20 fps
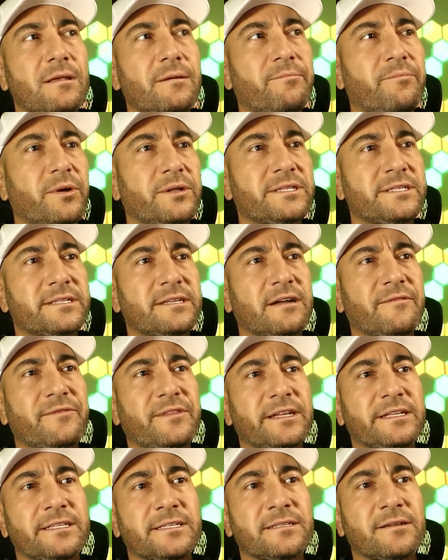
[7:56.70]
stuff
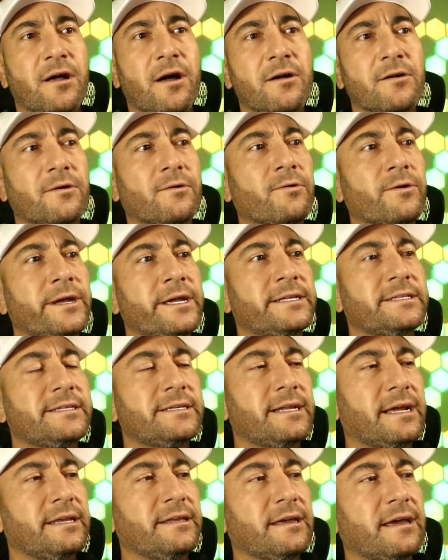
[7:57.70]
that's song oriented
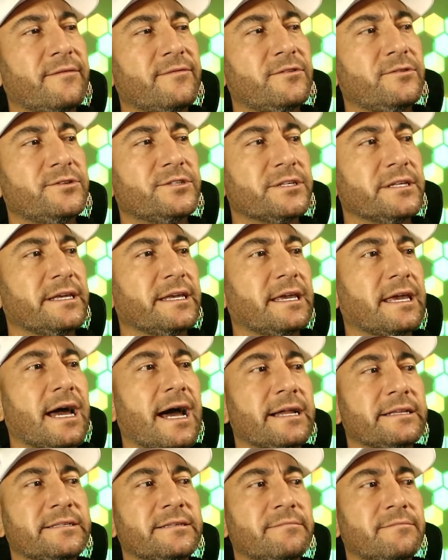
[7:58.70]
I've usually
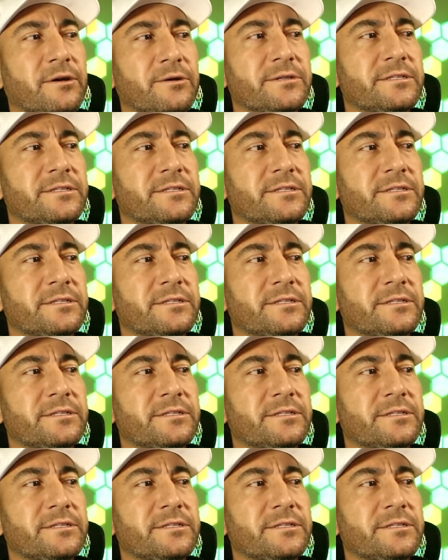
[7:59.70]
got to most